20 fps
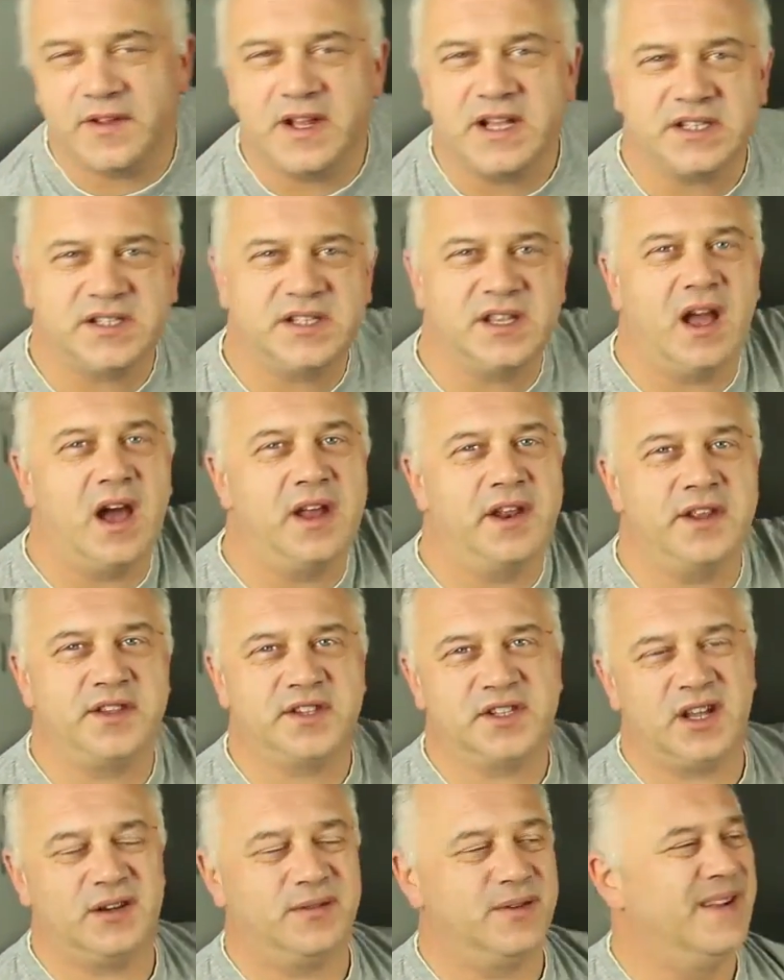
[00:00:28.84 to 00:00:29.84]
flat-sided,
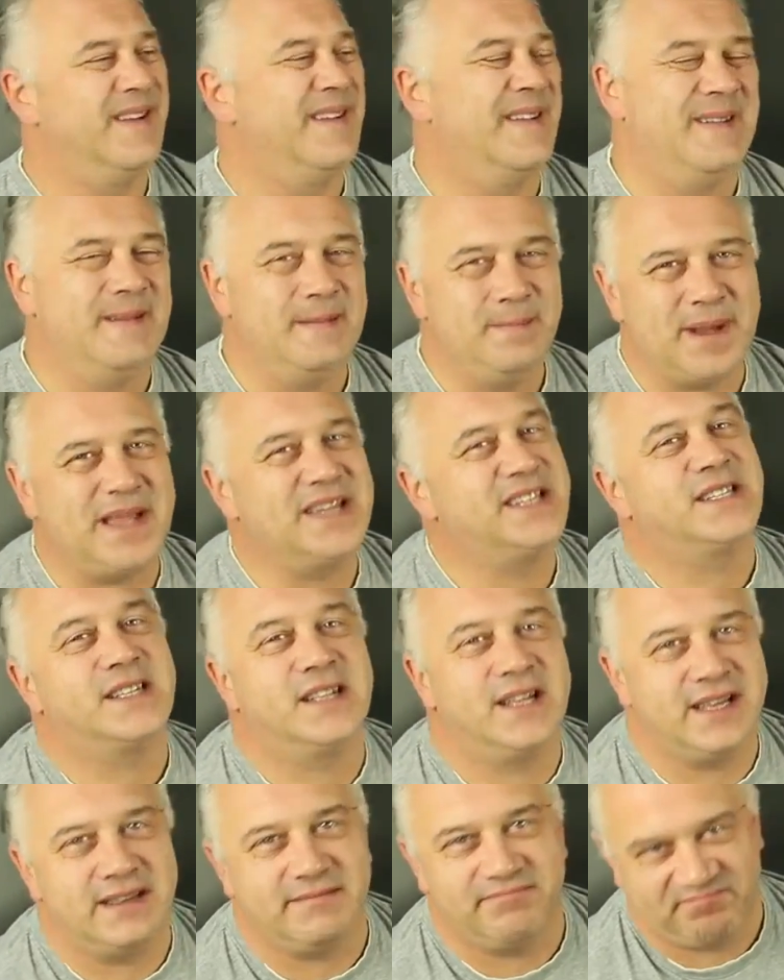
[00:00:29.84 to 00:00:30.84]
so
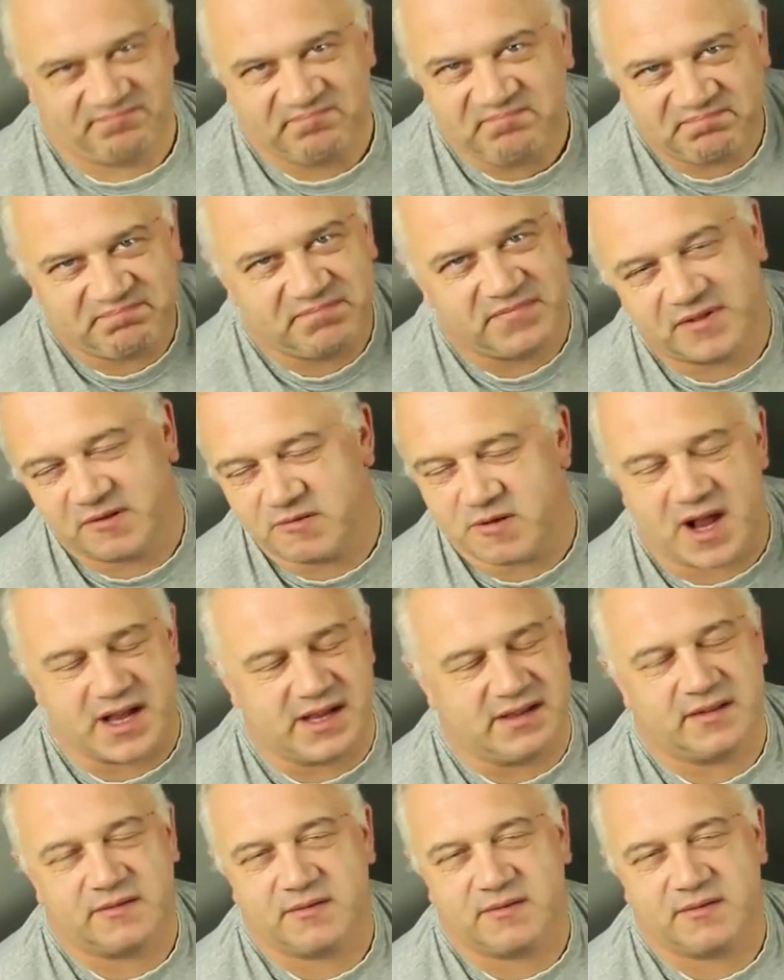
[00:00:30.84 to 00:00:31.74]
basically great